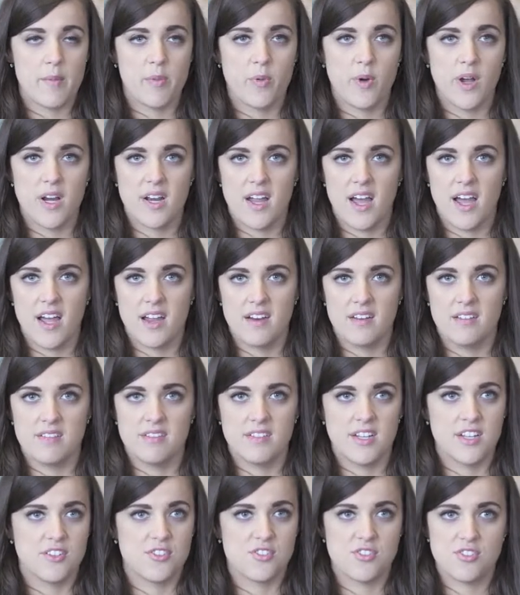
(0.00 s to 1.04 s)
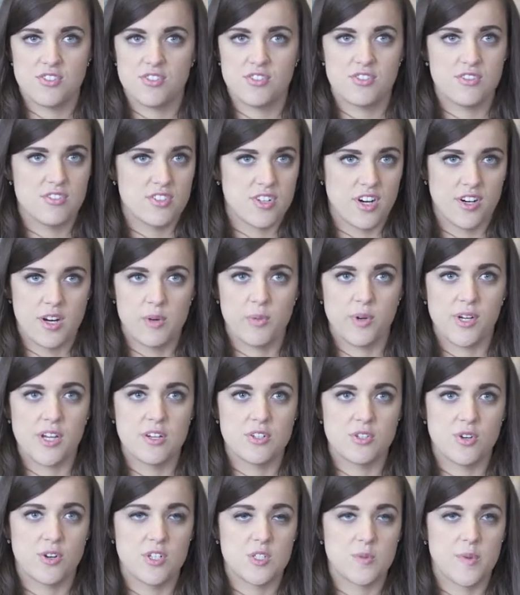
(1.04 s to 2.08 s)
that point on, I just started
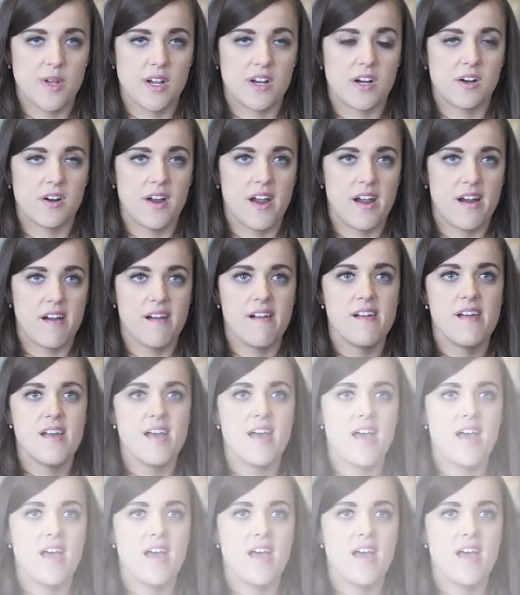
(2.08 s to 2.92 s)
working towards my career.